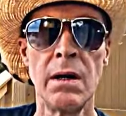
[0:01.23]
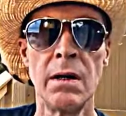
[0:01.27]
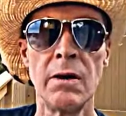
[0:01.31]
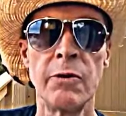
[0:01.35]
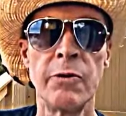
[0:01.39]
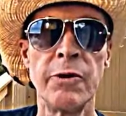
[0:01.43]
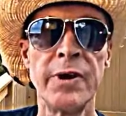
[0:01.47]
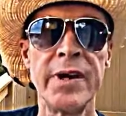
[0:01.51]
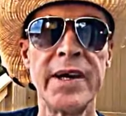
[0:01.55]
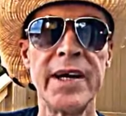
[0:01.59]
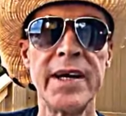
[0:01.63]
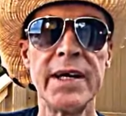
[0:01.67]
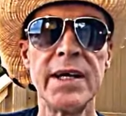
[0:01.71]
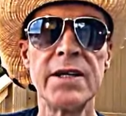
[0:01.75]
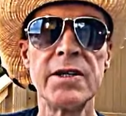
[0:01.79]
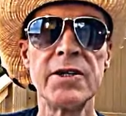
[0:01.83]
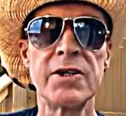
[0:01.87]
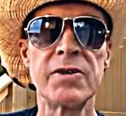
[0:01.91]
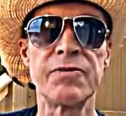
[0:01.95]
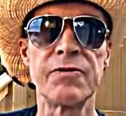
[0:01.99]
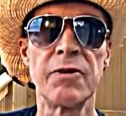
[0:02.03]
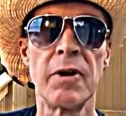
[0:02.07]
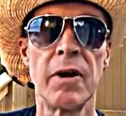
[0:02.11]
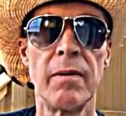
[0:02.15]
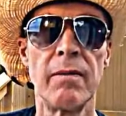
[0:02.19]

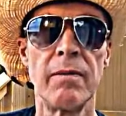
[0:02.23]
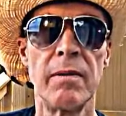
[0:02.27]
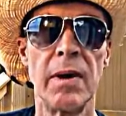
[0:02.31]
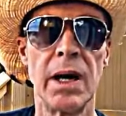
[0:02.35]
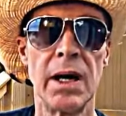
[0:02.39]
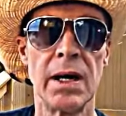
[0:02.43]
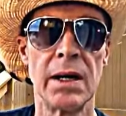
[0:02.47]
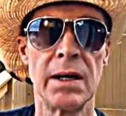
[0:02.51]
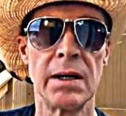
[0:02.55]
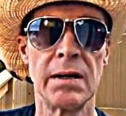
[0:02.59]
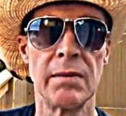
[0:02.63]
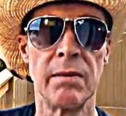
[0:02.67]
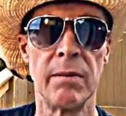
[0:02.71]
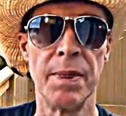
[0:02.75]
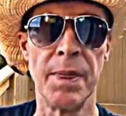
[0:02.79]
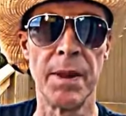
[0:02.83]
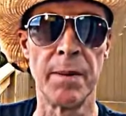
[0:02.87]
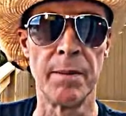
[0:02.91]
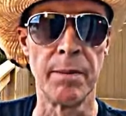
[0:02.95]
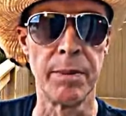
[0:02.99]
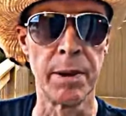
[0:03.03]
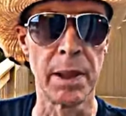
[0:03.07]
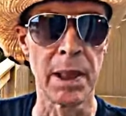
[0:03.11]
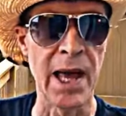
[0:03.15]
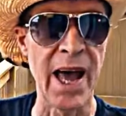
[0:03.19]
Greetings from the
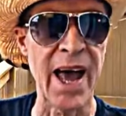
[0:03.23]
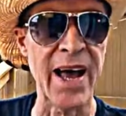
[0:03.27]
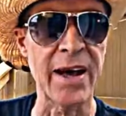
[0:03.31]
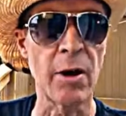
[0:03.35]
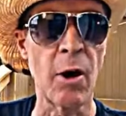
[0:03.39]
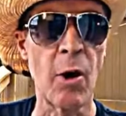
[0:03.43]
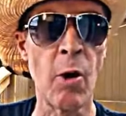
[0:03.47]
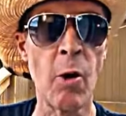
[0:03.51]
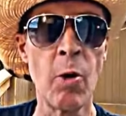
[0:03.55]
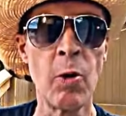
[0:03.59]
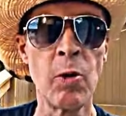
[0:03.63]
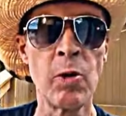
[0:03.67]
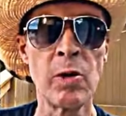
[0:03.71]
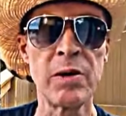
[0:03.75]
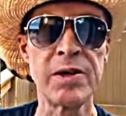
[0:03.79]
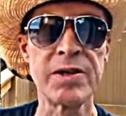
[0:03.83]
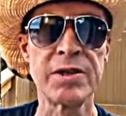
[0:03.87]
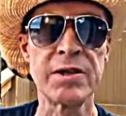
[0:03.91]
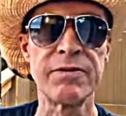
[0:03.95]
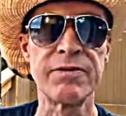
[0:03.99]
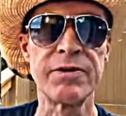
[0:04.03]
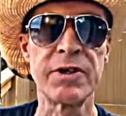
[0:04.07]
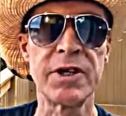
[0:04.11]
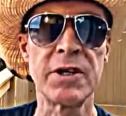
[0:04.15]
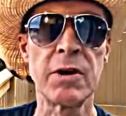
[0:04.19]
black holes
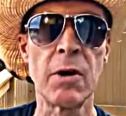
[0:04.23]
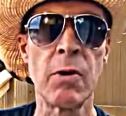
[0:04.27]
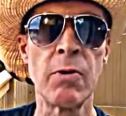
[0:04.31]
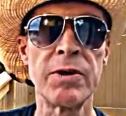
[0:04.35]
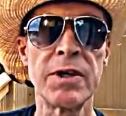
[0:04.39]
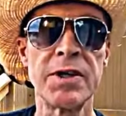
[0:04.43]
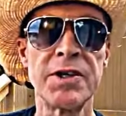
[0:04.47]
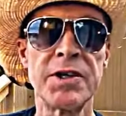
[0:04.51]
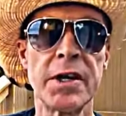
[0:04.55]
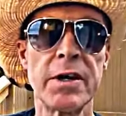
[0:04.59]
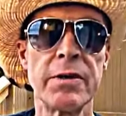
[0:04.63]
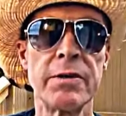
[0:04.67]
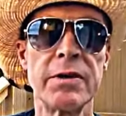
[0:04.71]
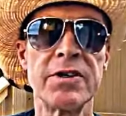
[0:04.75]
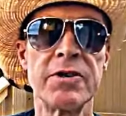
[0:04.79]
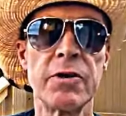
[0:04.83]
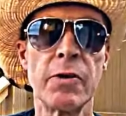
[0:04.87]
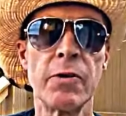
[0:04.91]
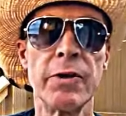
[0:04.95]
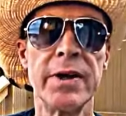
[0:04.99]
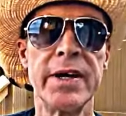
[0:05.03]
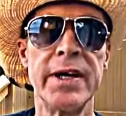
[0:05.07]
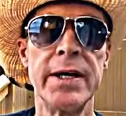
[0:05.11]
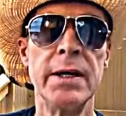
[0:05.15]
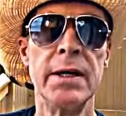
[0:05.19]
of Dakota
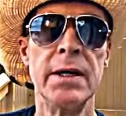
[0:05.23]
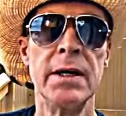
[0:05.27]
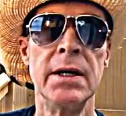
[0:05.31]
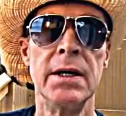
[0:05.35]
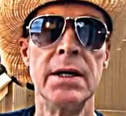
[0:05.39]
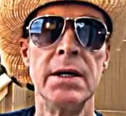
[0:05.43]
Territory,